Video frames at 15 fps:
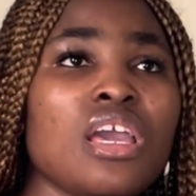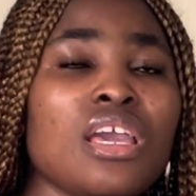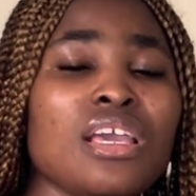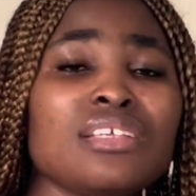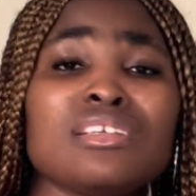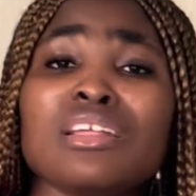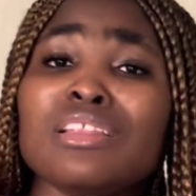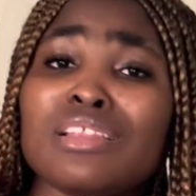
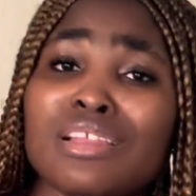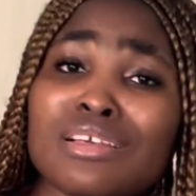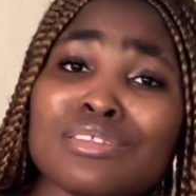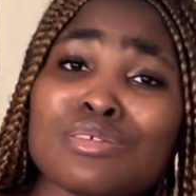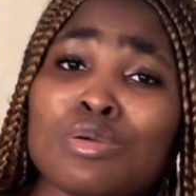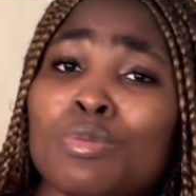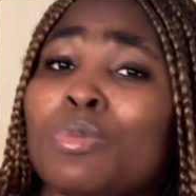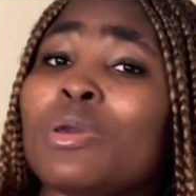it's a
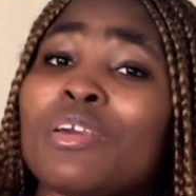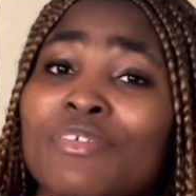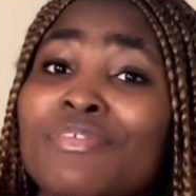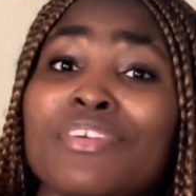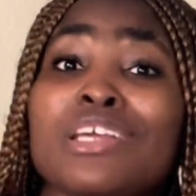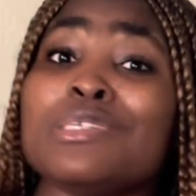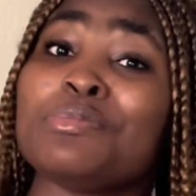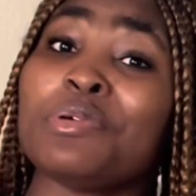little bit
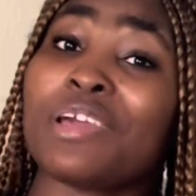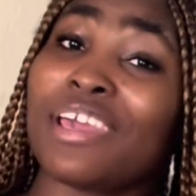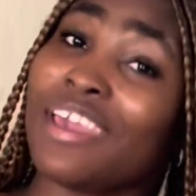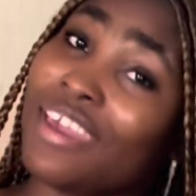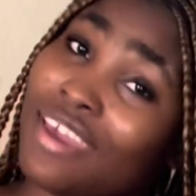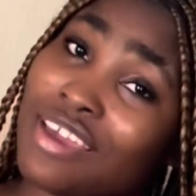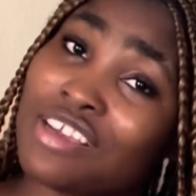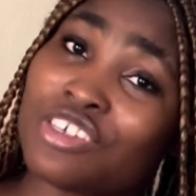
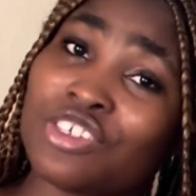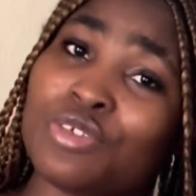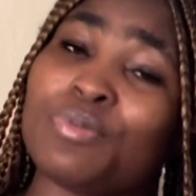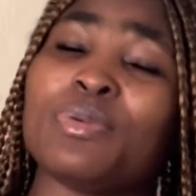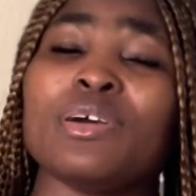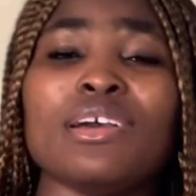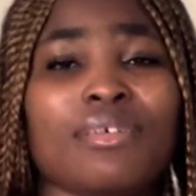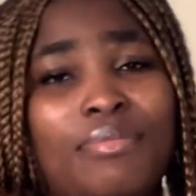Facebook-ish,
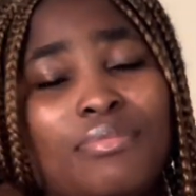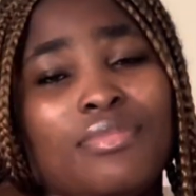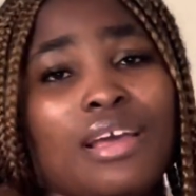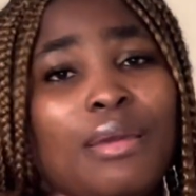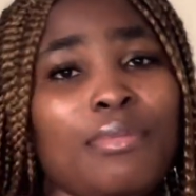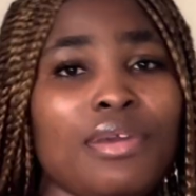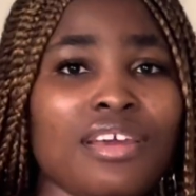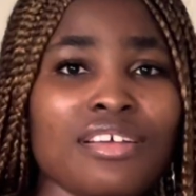but
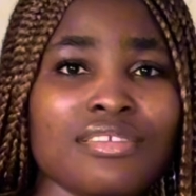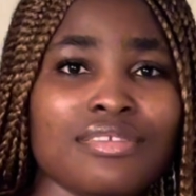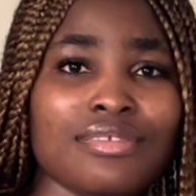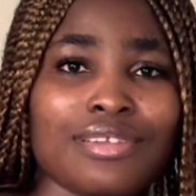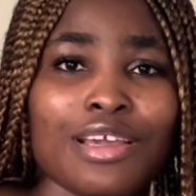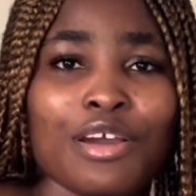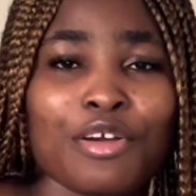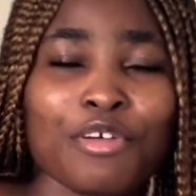I mean,
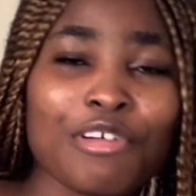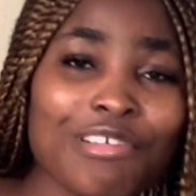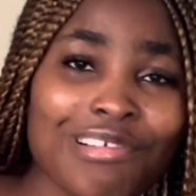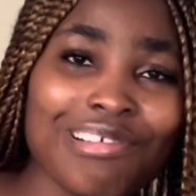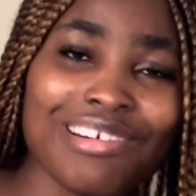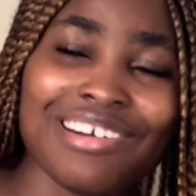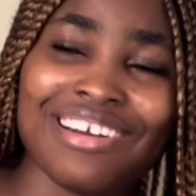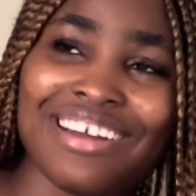they're
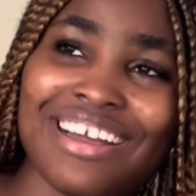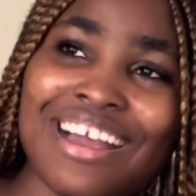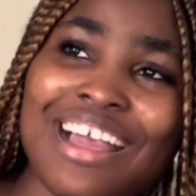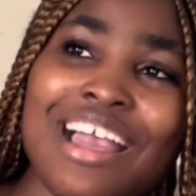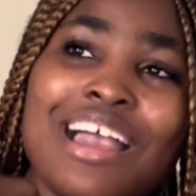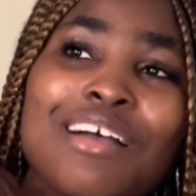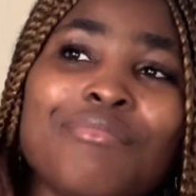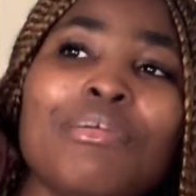cool.
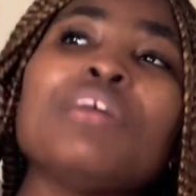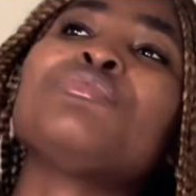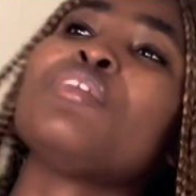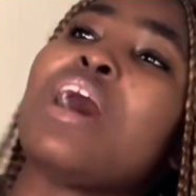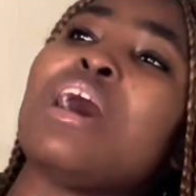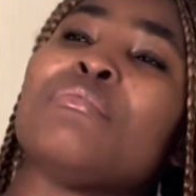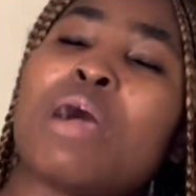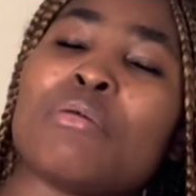
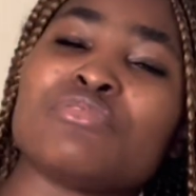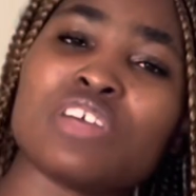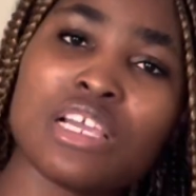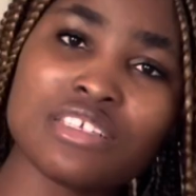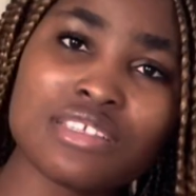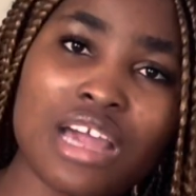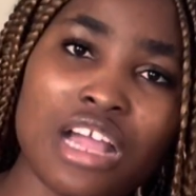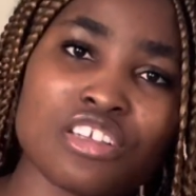I'm
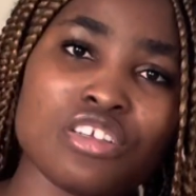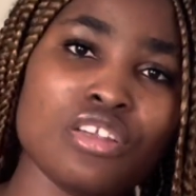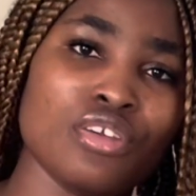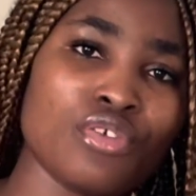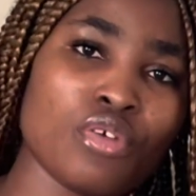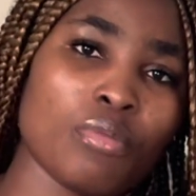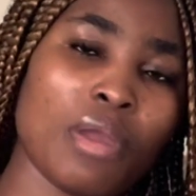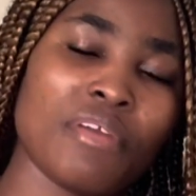trying to actually
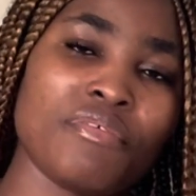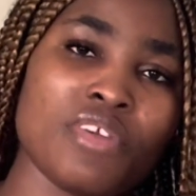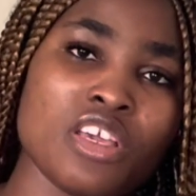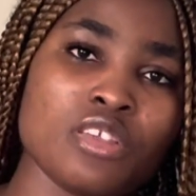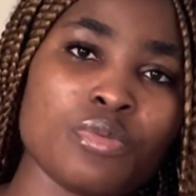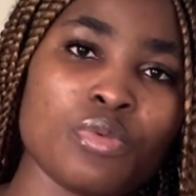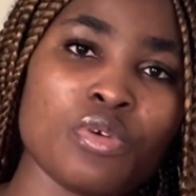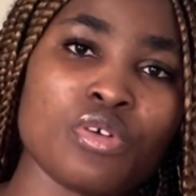grow my
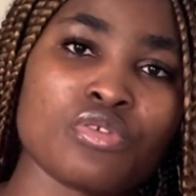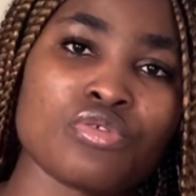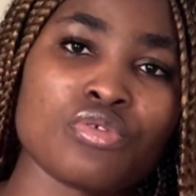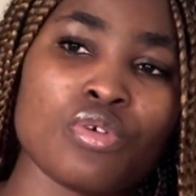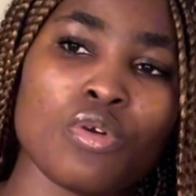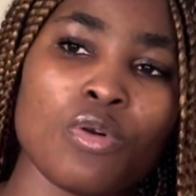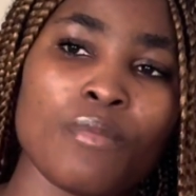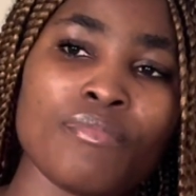Facebook,
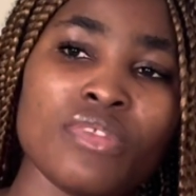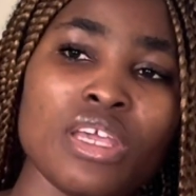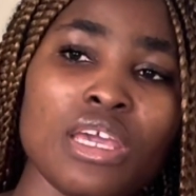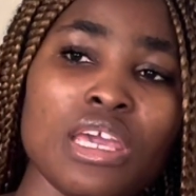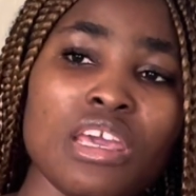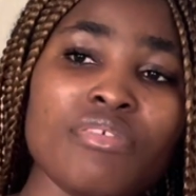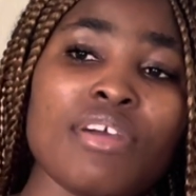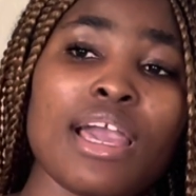so
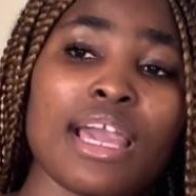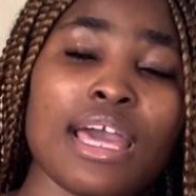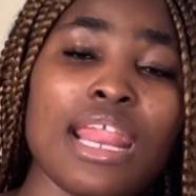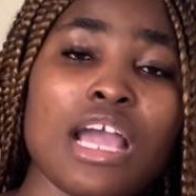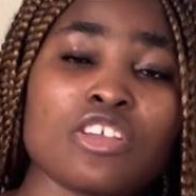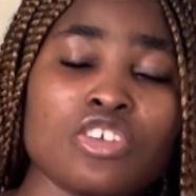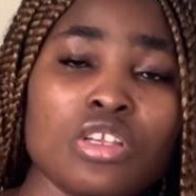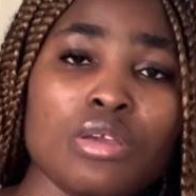if I can
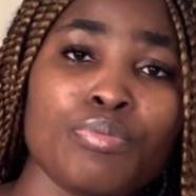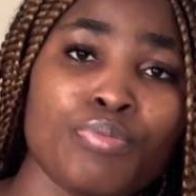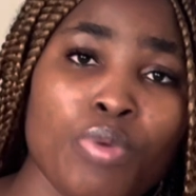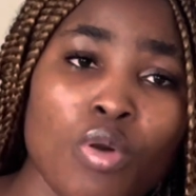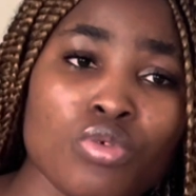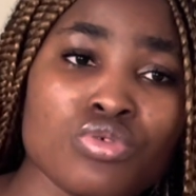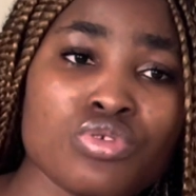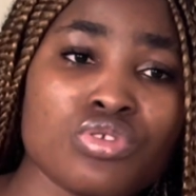actually
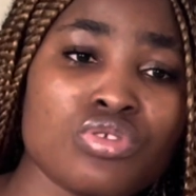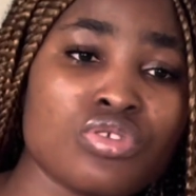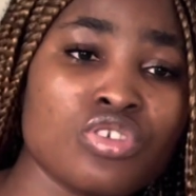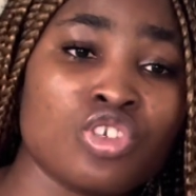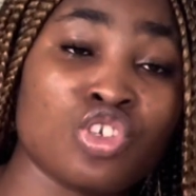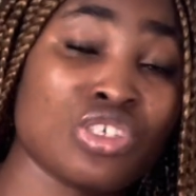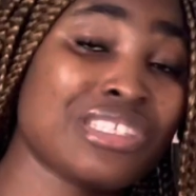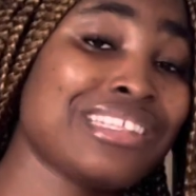post
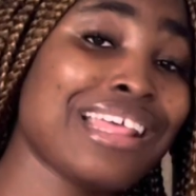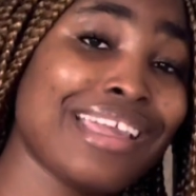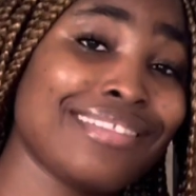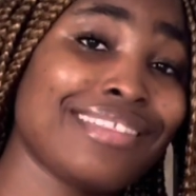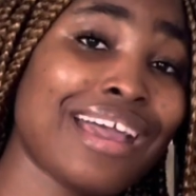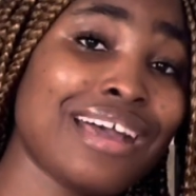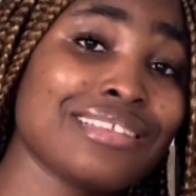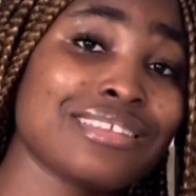just like
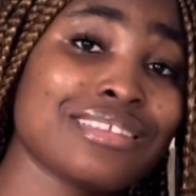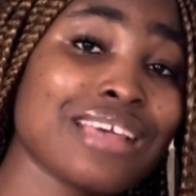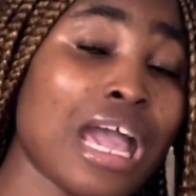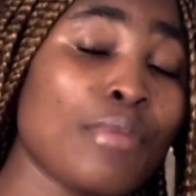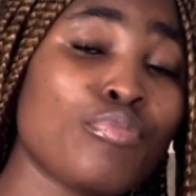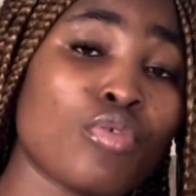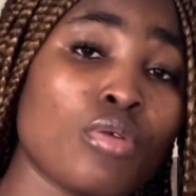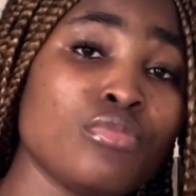that, I
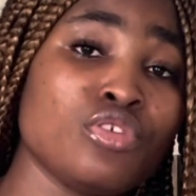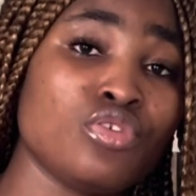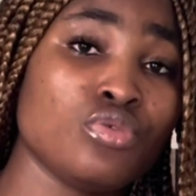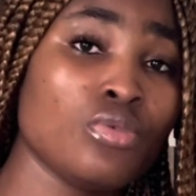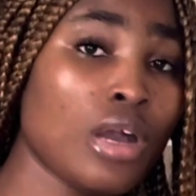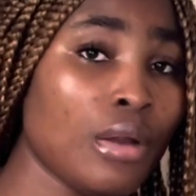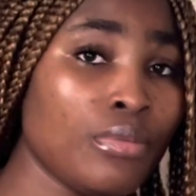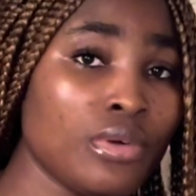promise
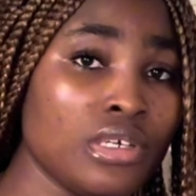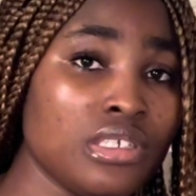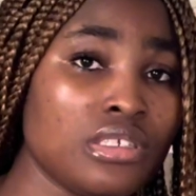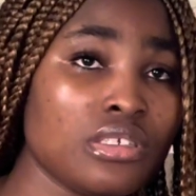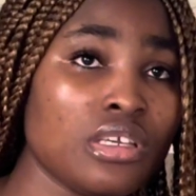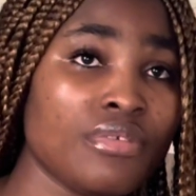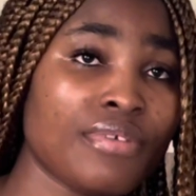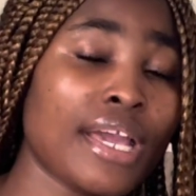you I would.
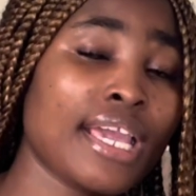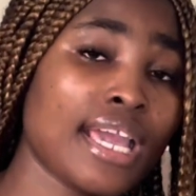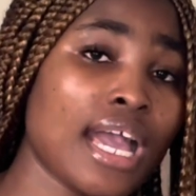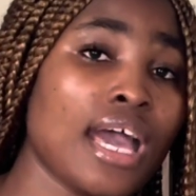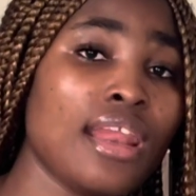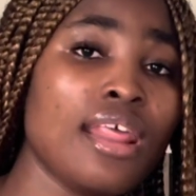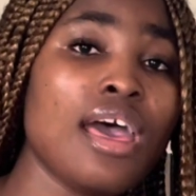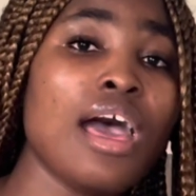If I
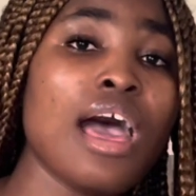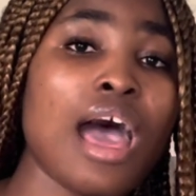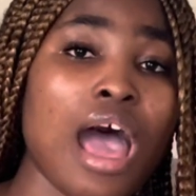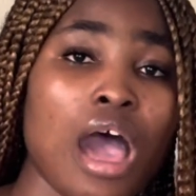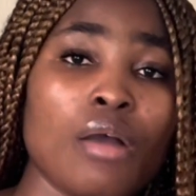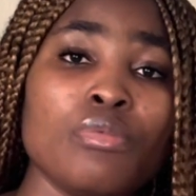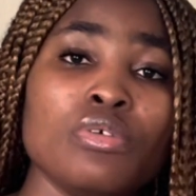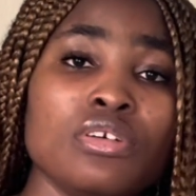can,
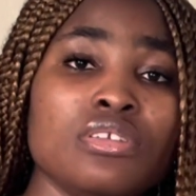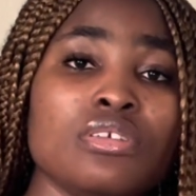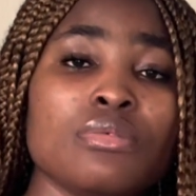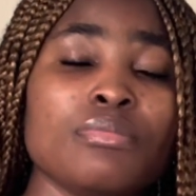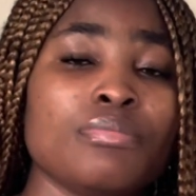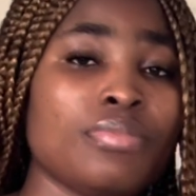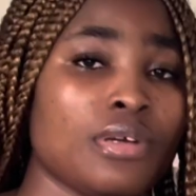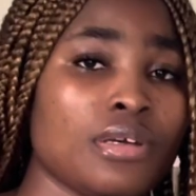I would.
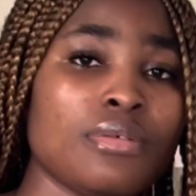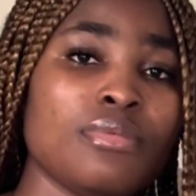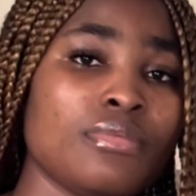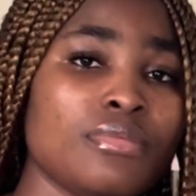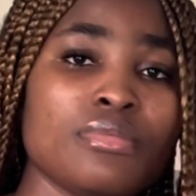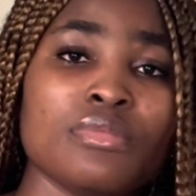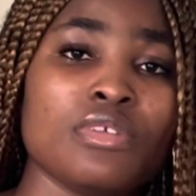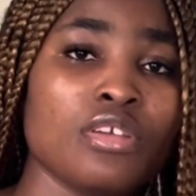But
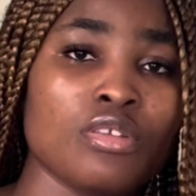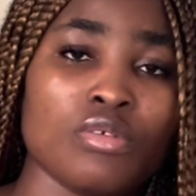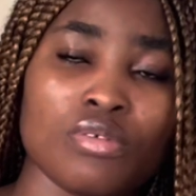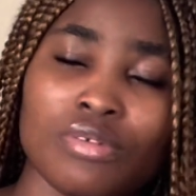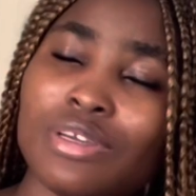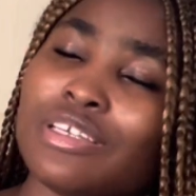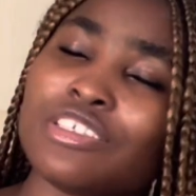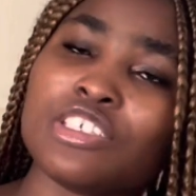you
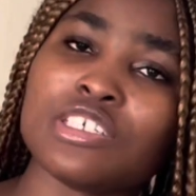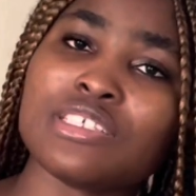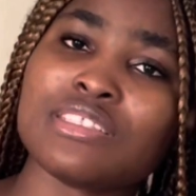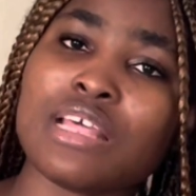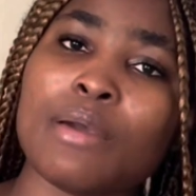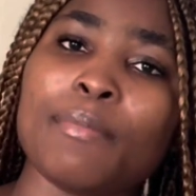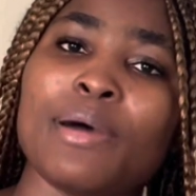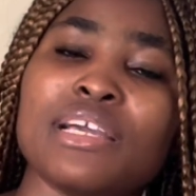know, it's just
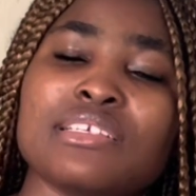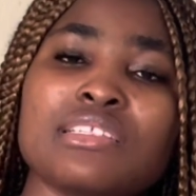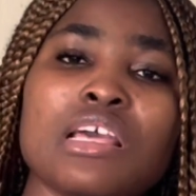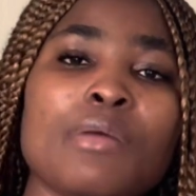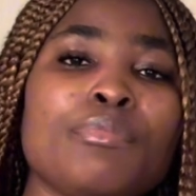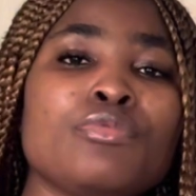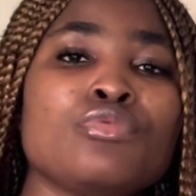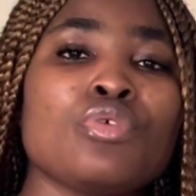step by
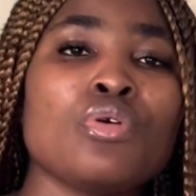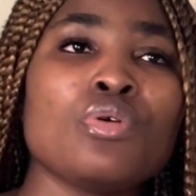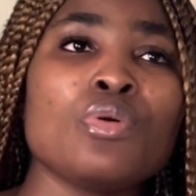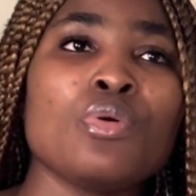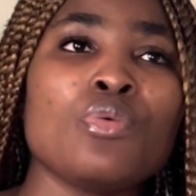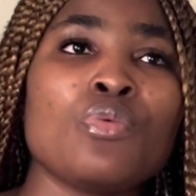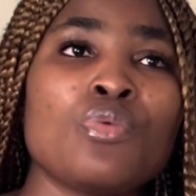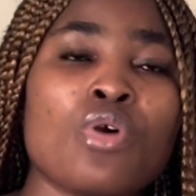step.
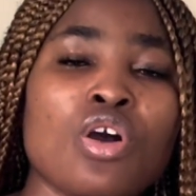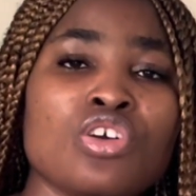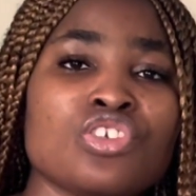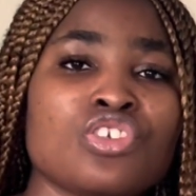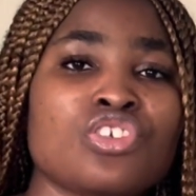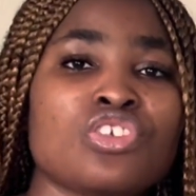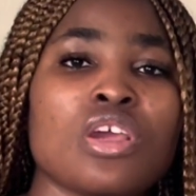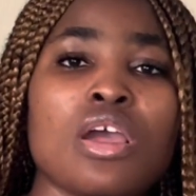Don't
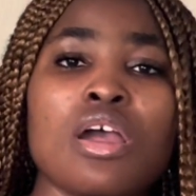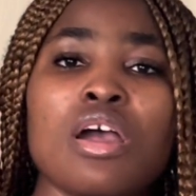rush.